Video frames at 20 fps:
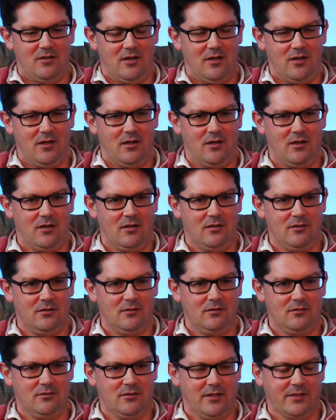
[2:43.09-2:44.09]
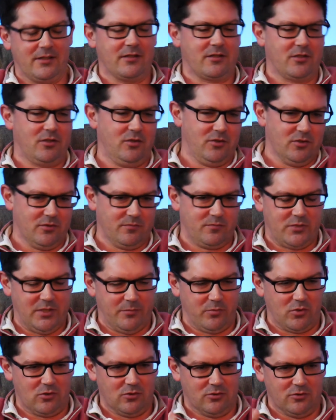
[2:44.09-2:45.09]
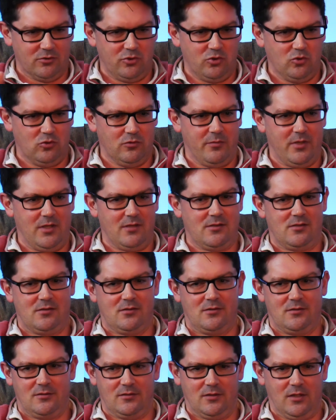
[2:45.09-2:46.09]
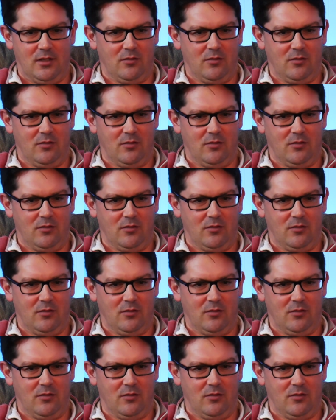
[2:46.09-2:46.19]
not your typical dual meets